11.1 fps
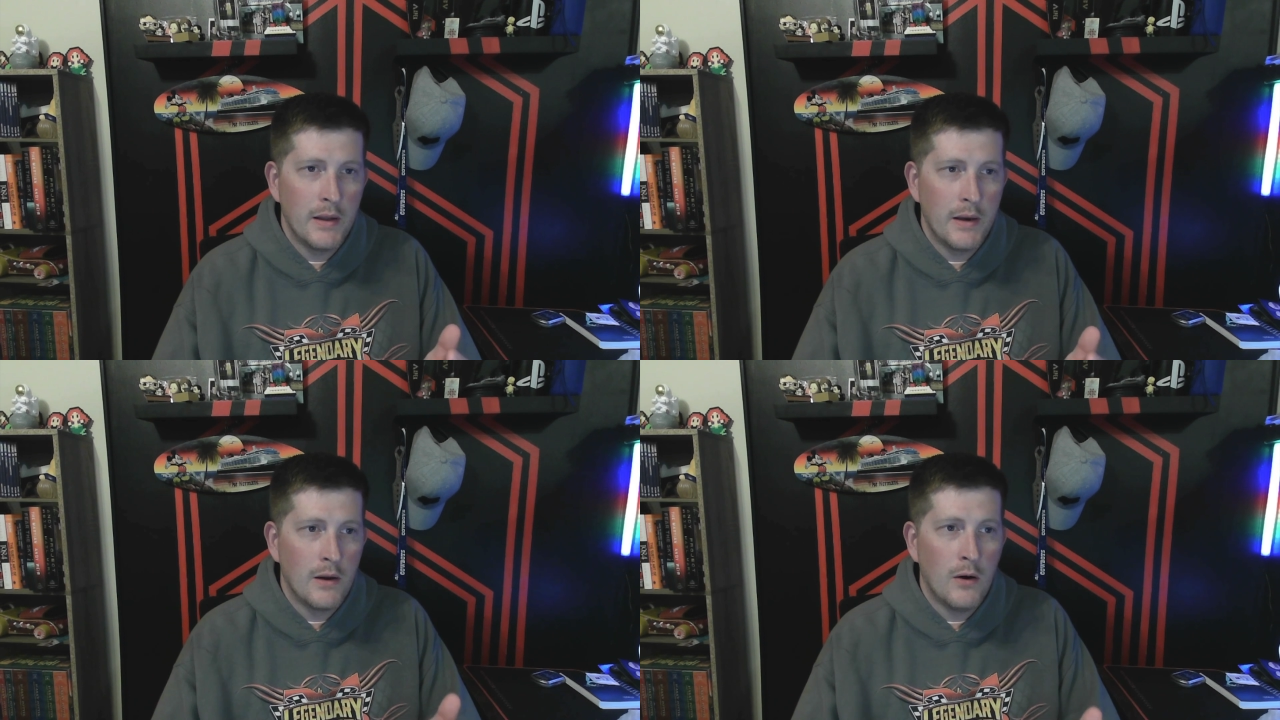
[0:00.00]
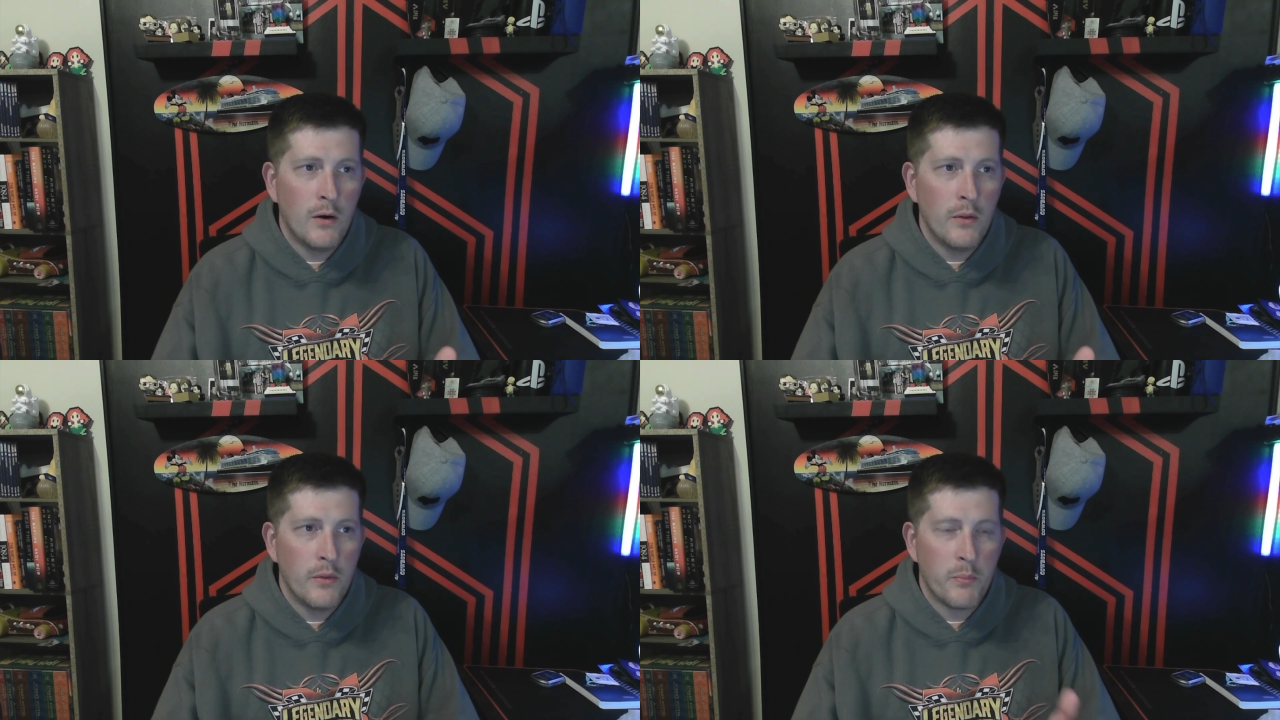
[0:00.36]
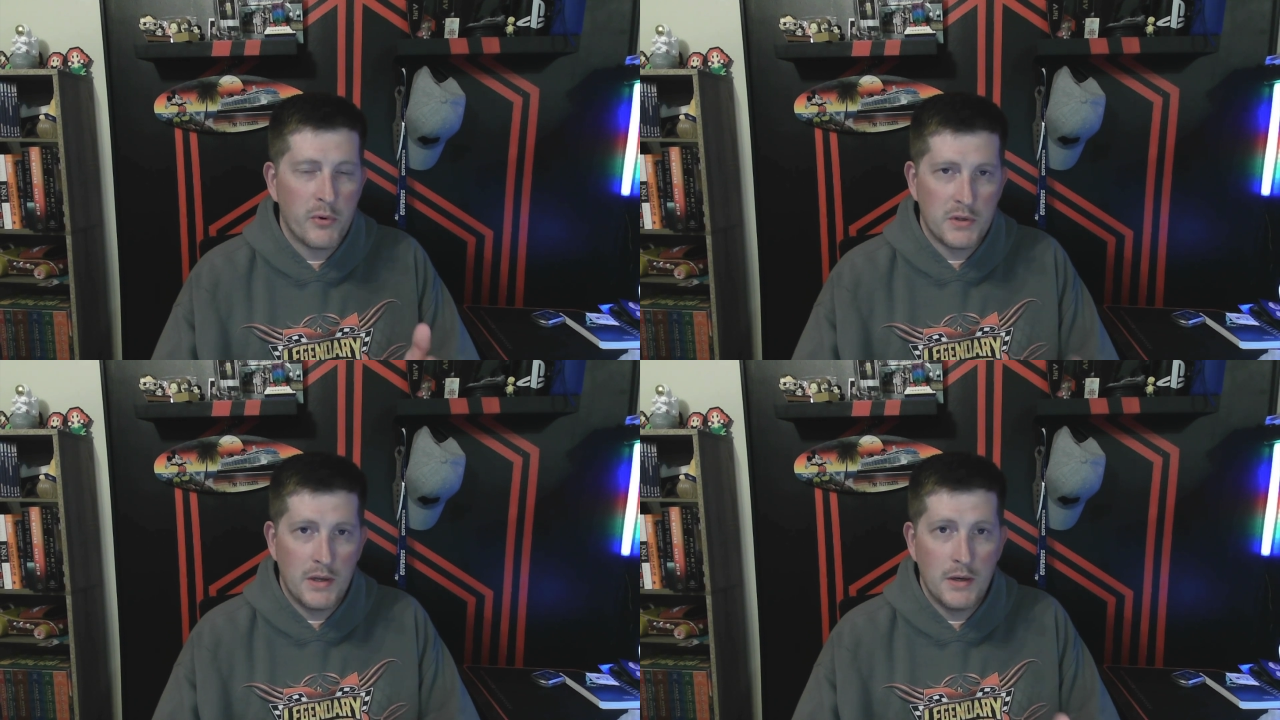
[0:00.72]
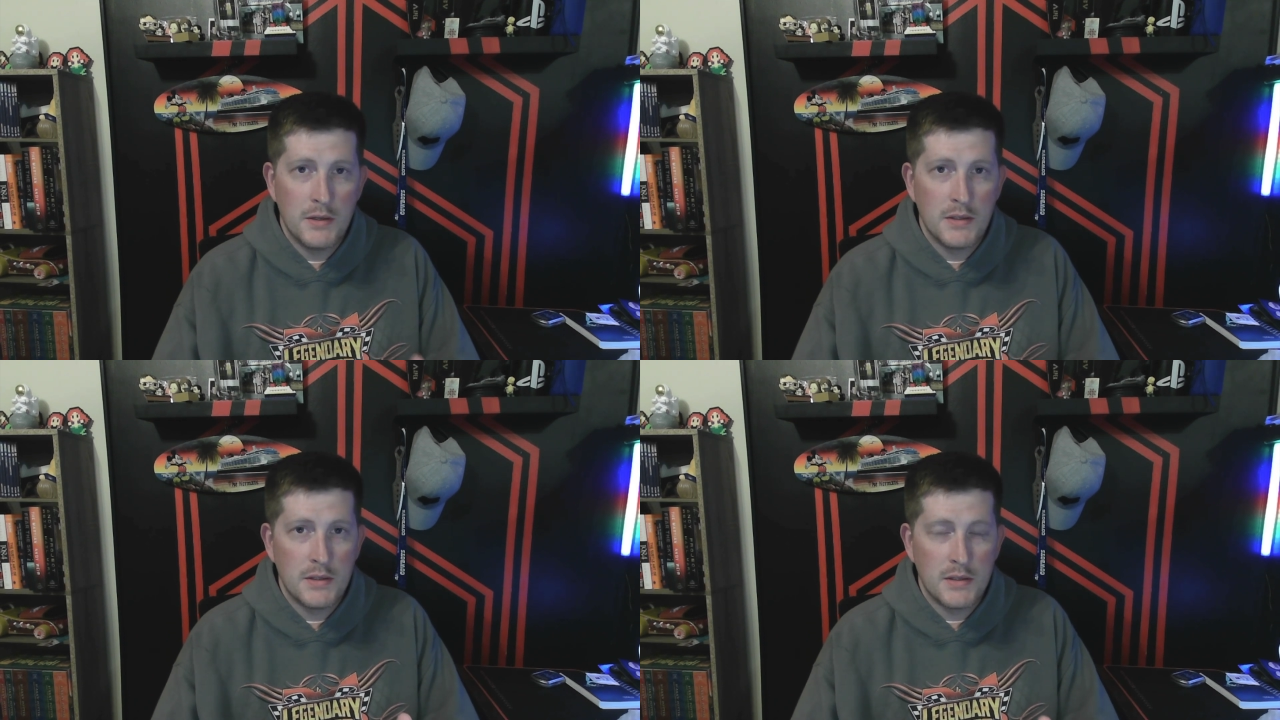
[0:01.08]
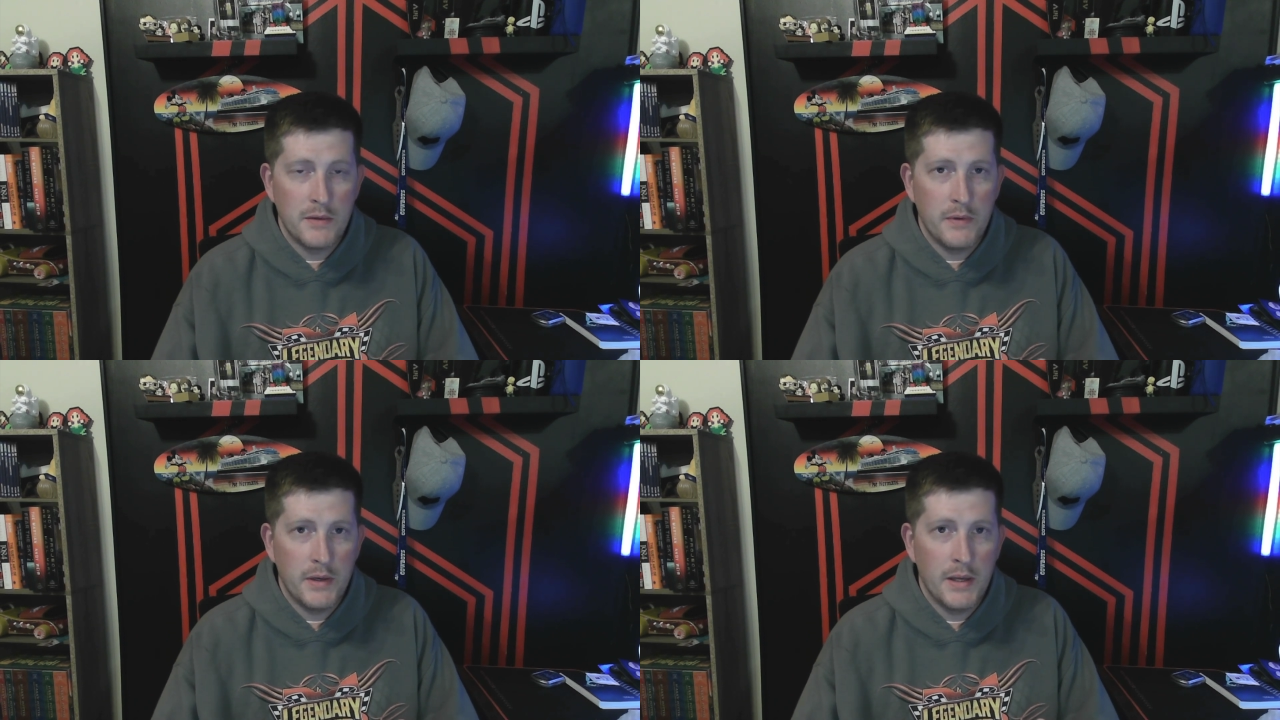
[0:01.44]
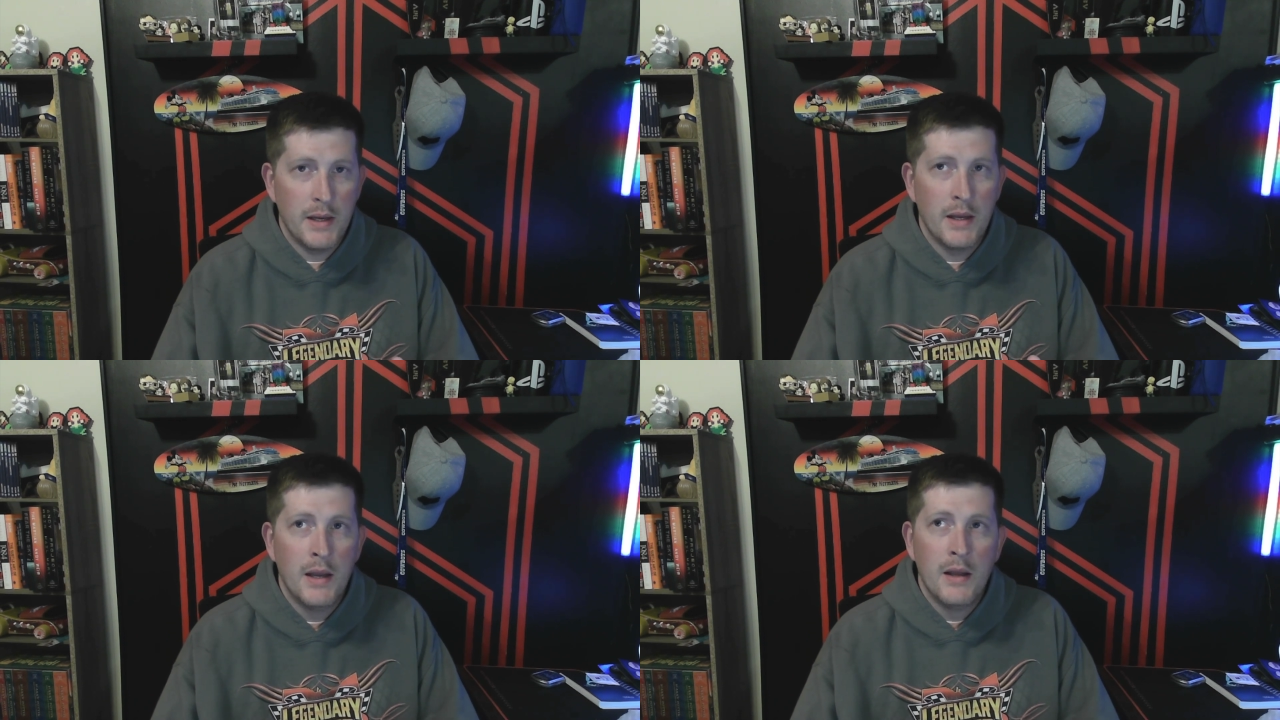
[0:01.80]
and all of the percentages and stuff like
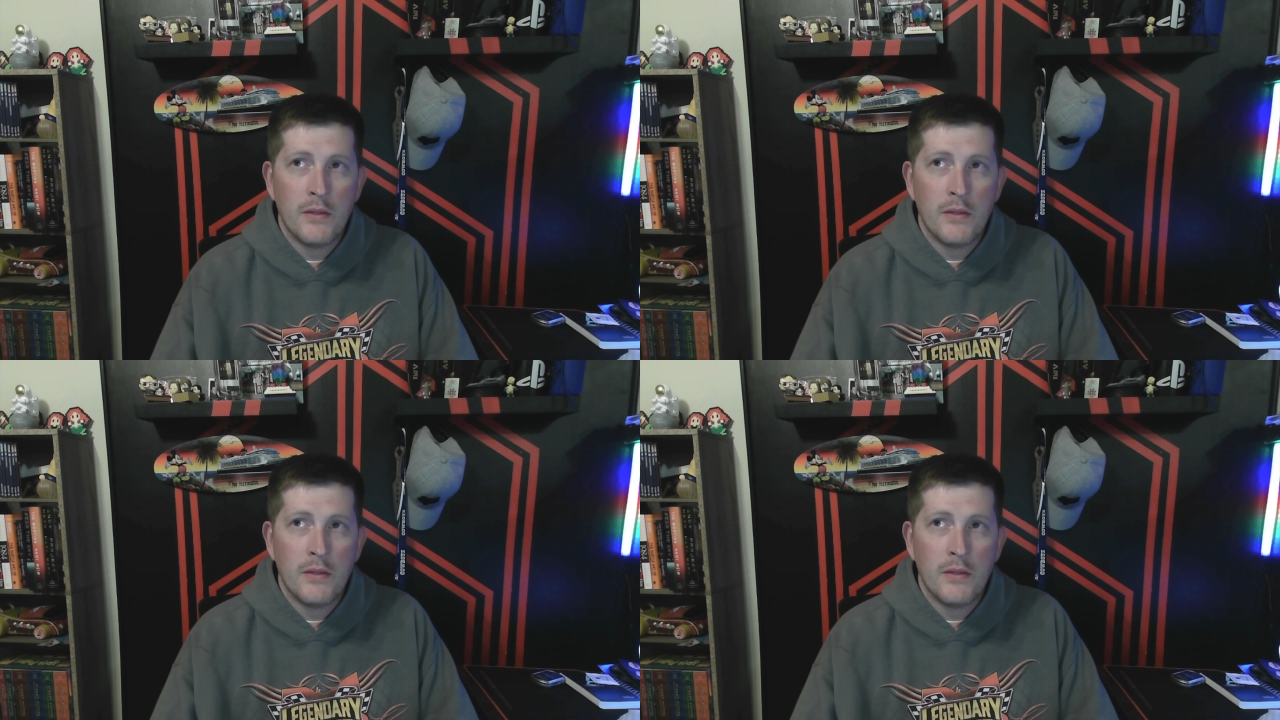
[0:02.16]
that.